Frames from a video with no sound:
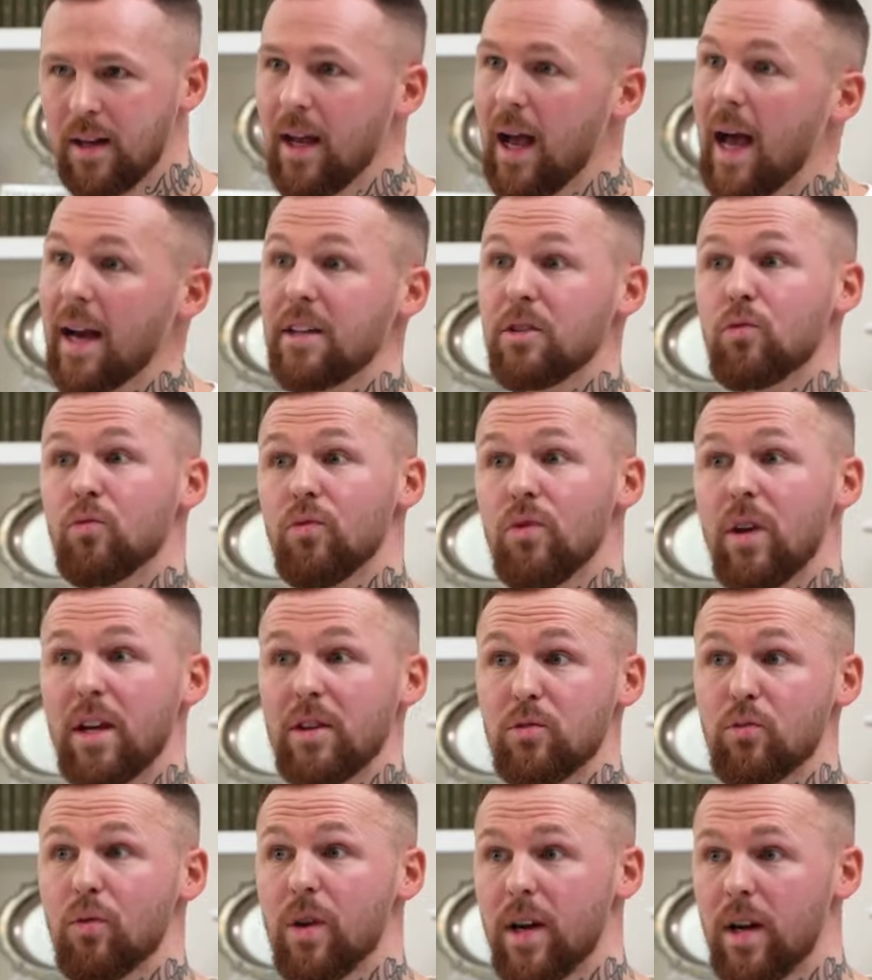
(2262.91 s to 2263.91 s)
And
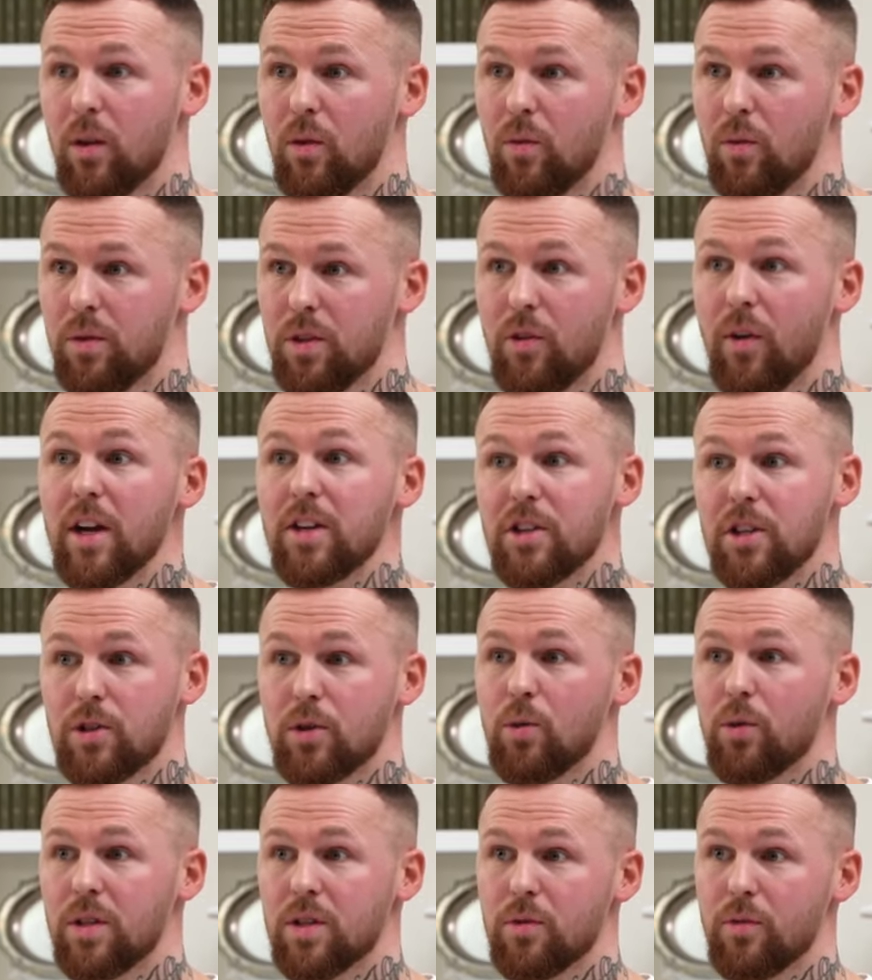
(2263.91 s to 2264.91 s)
it's real. You're actually
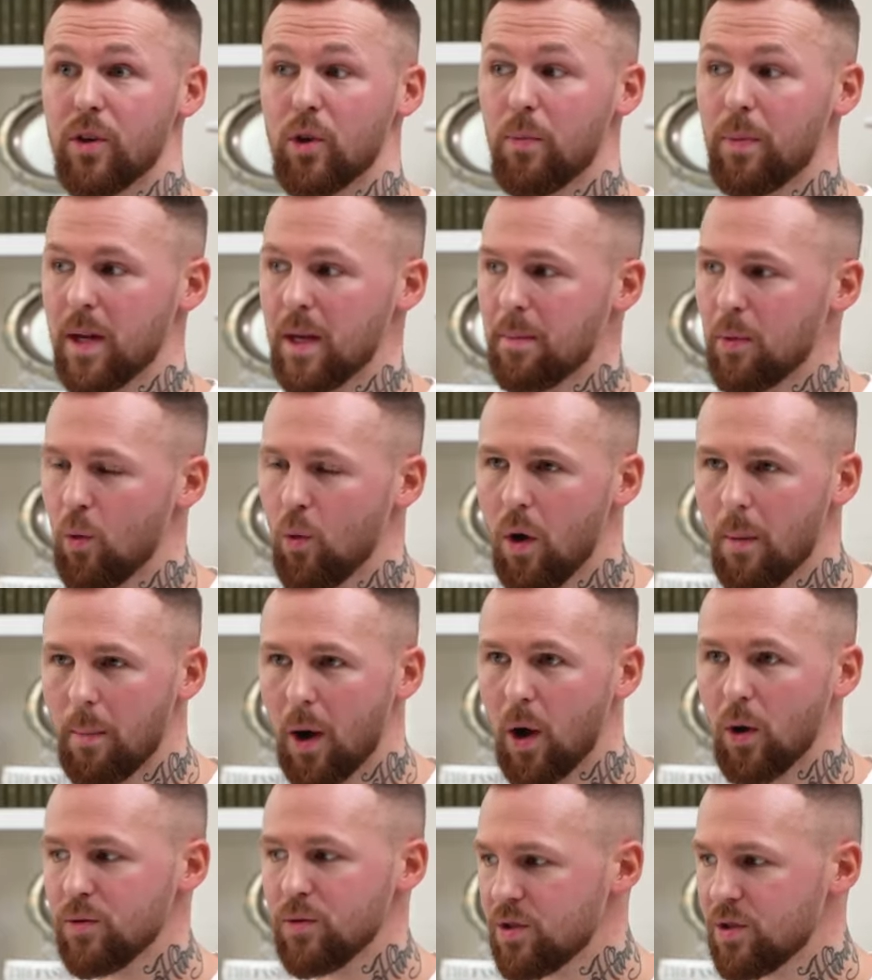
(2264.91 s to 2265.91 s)
talking to real people
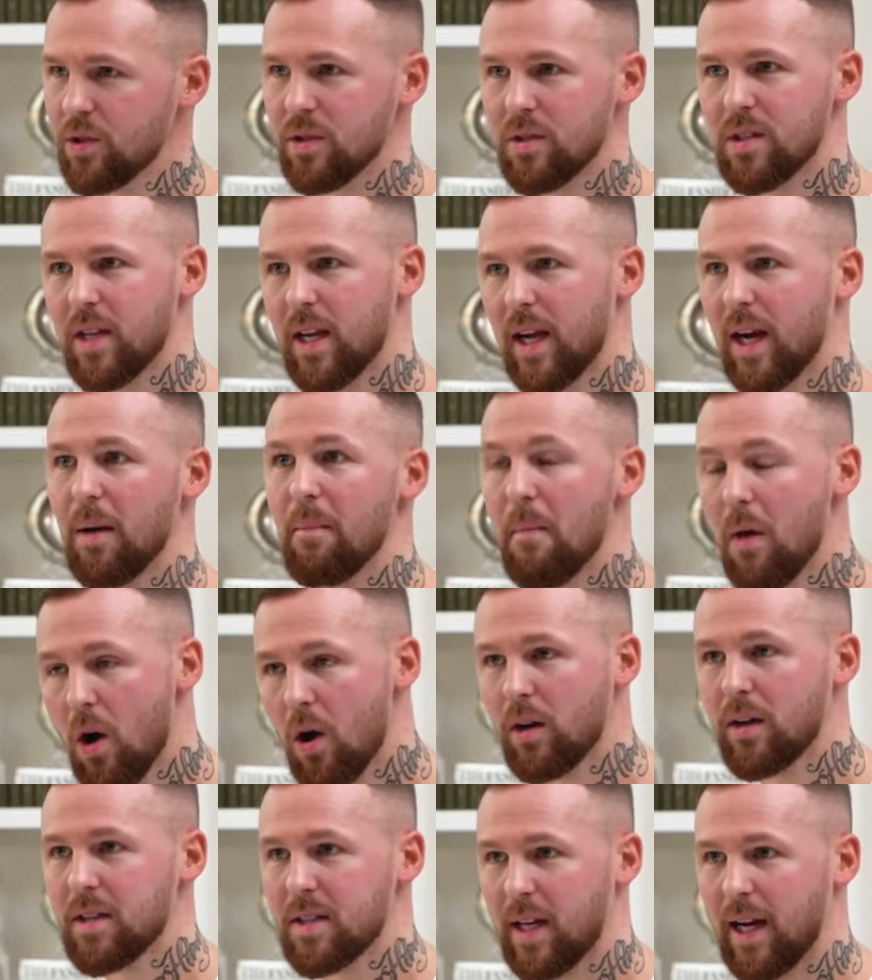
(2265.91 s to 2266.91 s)
opposed to seeing a
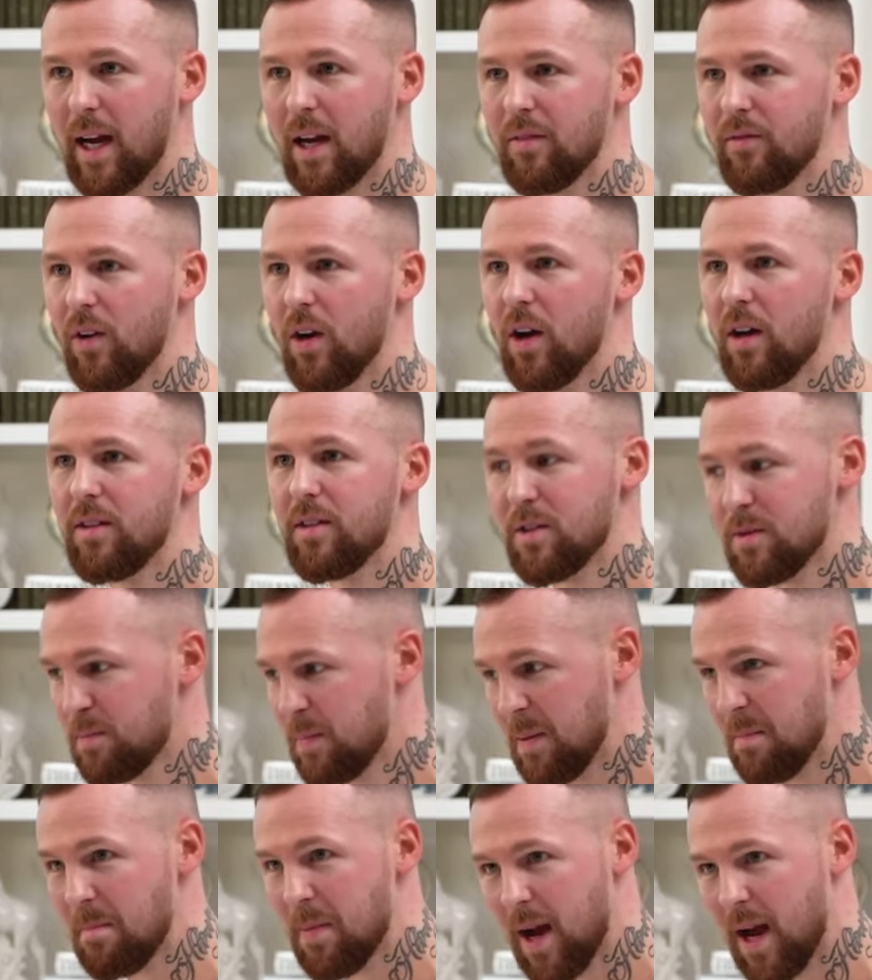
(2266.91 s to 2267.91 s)
marketing advert that's
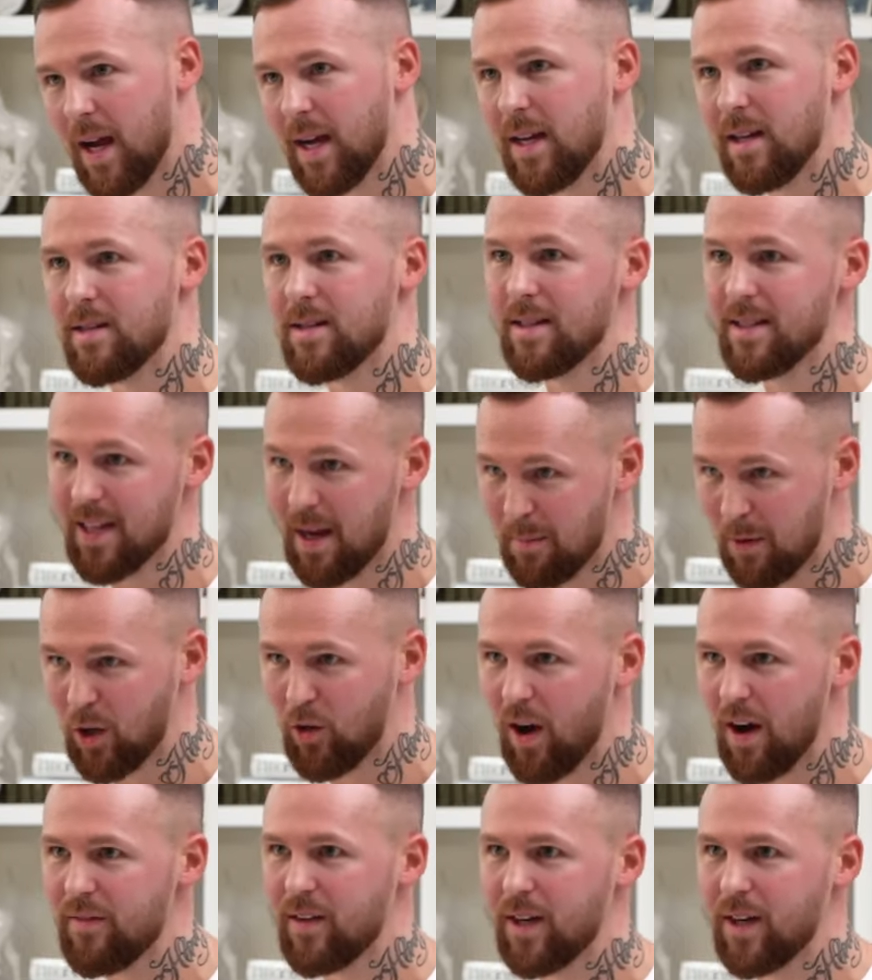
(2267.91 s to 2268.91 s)
been paid to
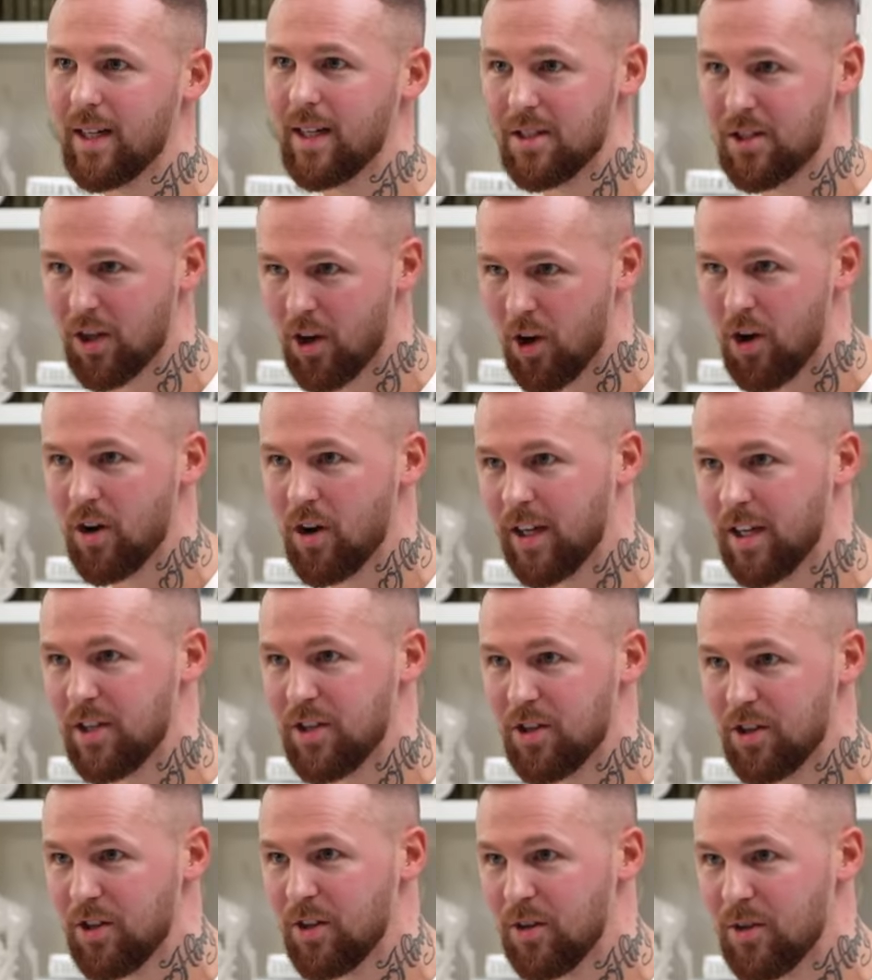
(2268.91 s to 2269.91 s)
demographically target
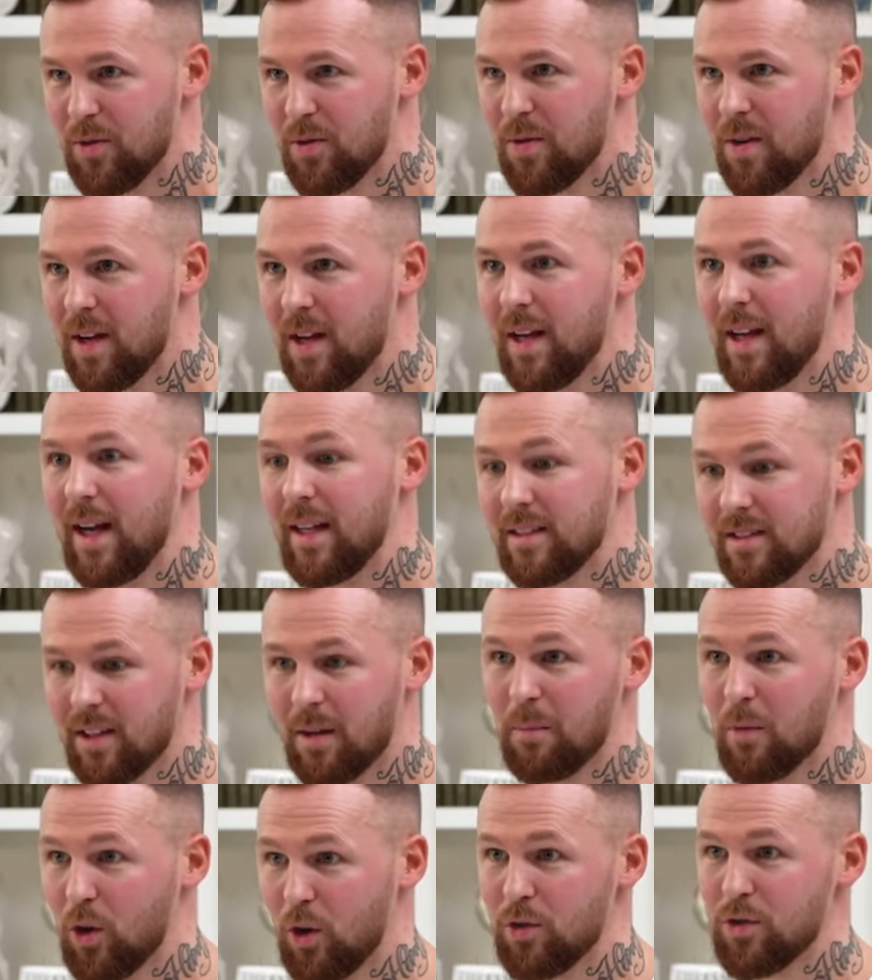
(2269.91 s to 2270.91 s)
you and
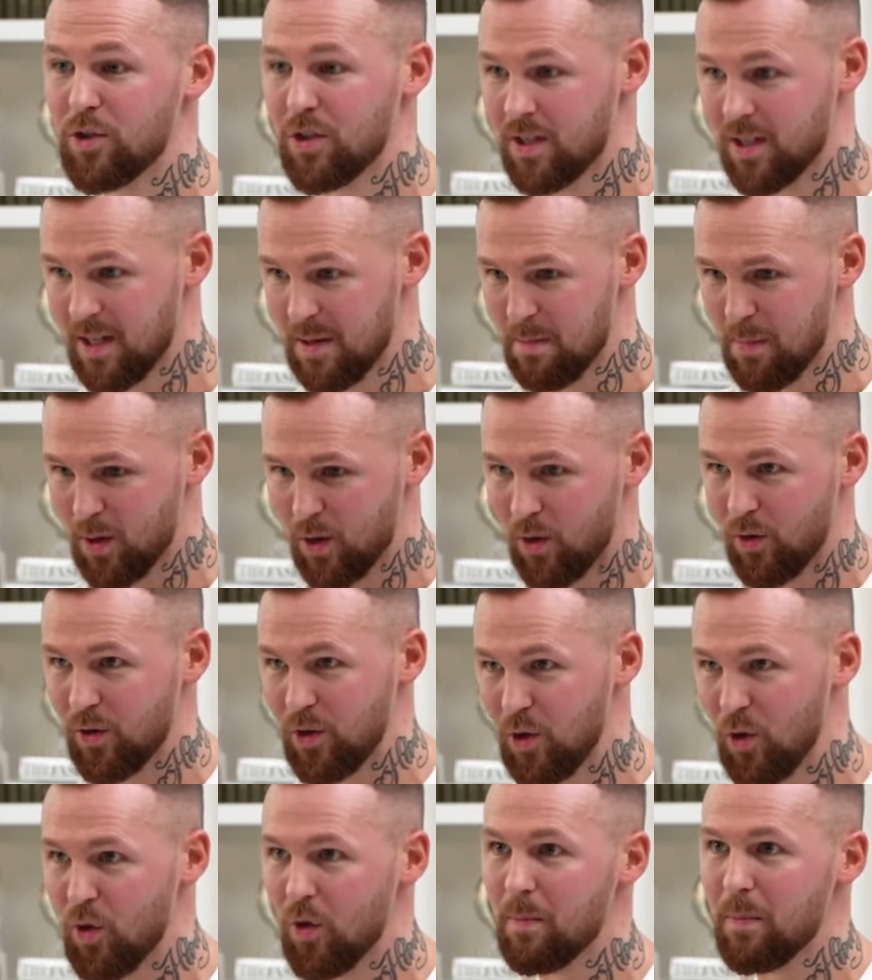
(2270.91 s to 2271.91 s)
subconsciously pull on
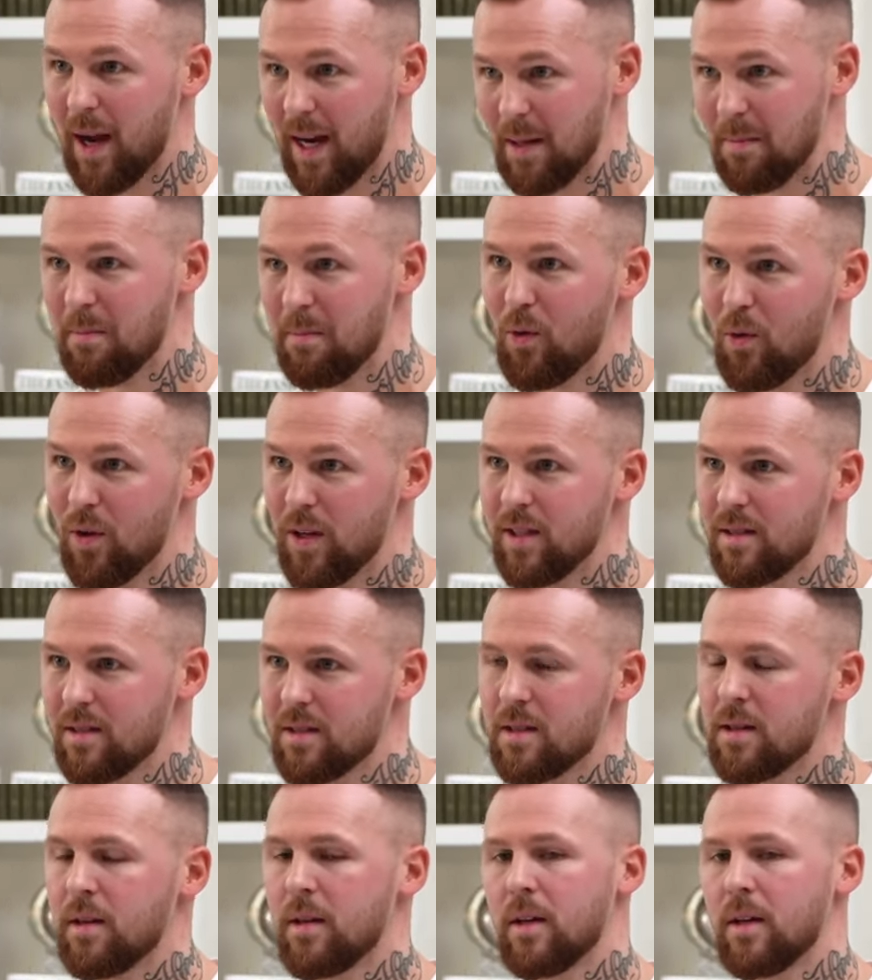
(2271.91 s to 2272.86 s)
your pain points.